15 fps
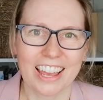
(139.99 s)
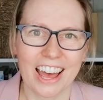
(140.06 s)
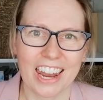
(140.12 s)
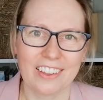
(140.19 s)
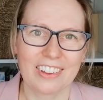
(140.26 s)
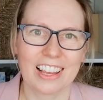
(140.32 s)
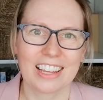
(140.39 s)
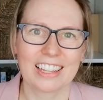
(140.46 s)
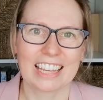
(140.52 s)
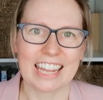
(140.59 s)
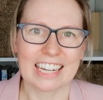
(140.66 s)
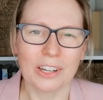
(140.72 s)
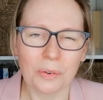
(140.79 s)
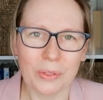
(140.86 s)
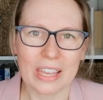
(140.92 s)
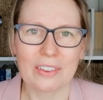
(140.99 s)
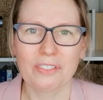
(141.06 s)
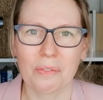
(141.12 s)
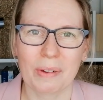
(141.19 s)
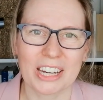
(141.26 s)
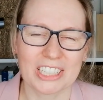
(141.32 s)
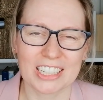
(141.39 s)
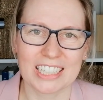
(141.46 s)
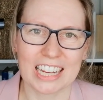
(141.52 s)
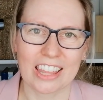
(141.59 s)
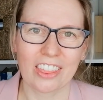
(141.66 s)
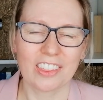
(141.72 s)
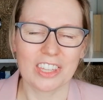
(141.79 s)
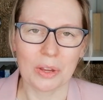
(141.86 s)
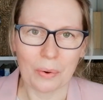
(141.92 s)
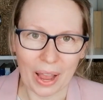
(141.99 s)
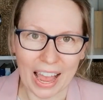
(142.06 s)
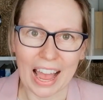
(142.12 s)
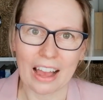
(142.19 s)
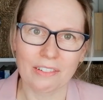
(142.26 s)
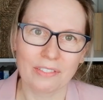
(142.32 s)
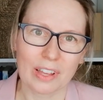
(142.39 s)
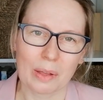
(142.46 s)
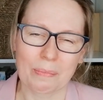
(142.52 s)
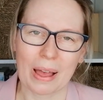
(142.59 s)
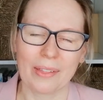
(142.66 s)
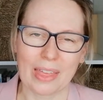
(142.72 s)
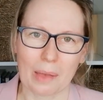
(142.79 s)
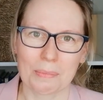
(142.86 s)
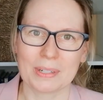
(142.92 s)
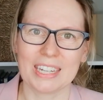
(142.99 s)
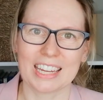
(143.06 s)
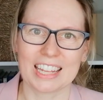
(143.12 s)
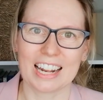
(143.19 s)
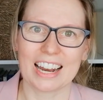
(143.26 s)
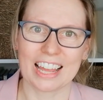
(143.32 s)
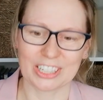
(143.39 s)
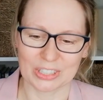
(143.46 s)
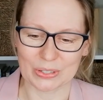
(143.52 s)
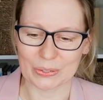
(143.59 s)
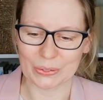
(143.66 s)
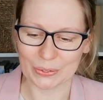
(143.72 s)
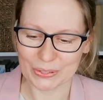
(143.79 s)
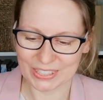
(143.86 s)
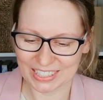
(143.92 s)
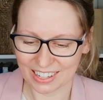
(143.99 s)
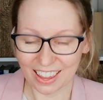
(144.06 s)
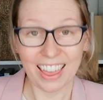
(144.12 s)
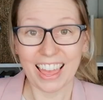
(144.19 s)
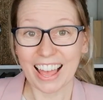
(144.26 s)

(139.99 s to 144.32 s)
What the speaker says: kind of getting all the information together that you have about that particular lecture course.